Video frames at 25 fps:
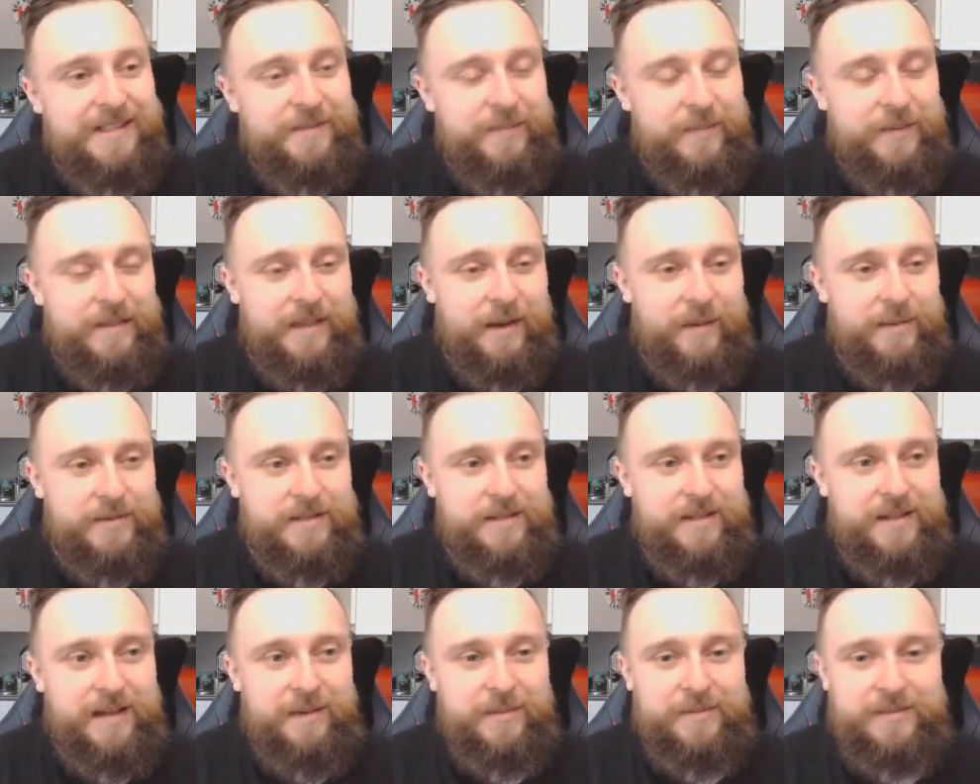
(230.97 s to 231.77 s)
But that
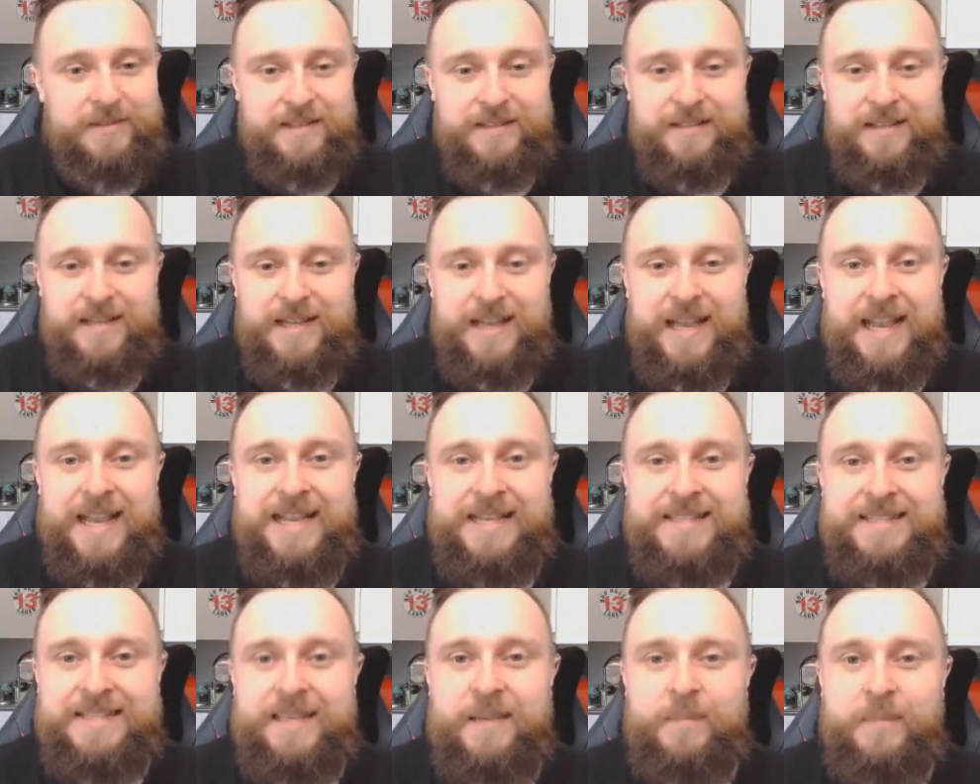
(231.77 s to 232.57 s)
was an
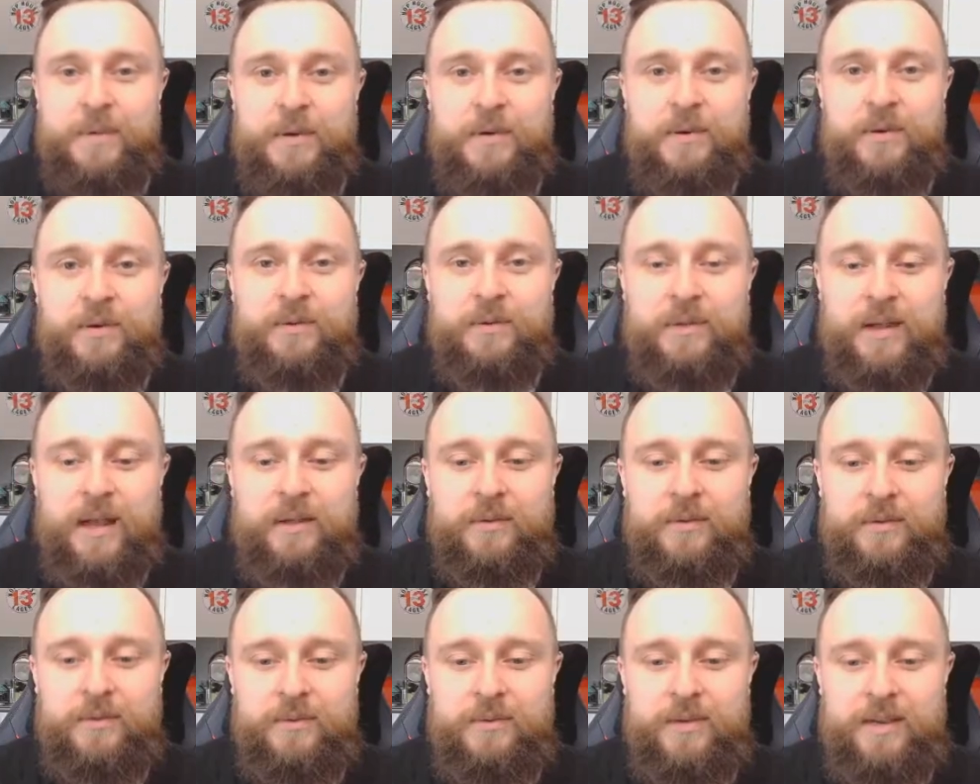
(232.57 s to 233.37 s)
atypical
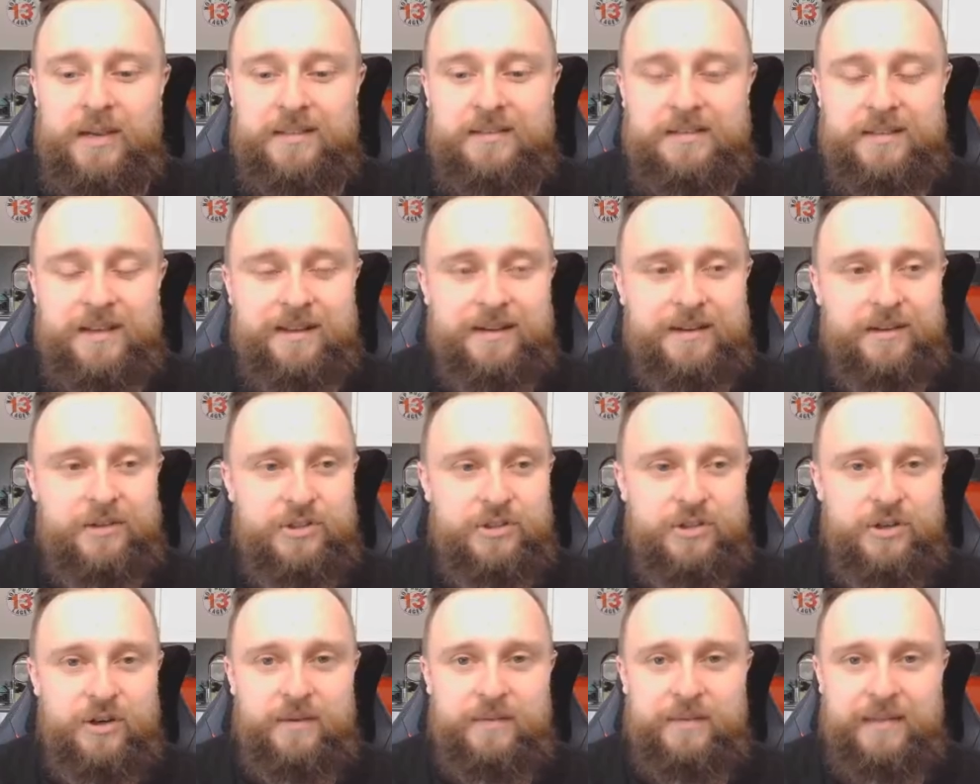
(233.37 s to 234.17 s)
Ayulas kind of
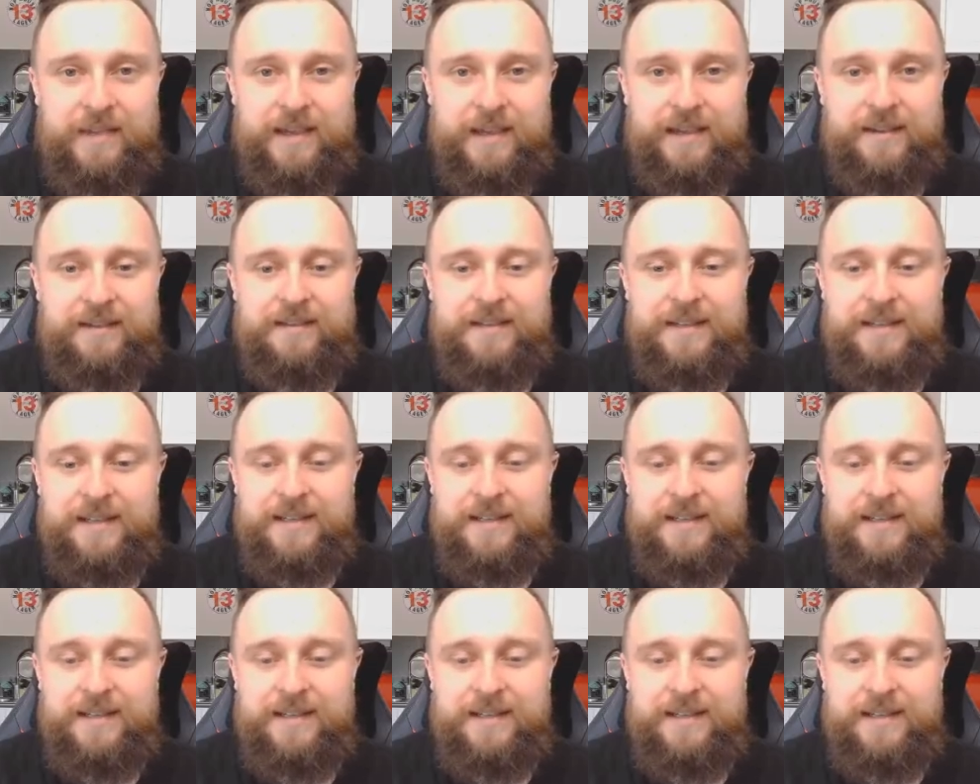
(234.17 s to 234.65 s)
shot there.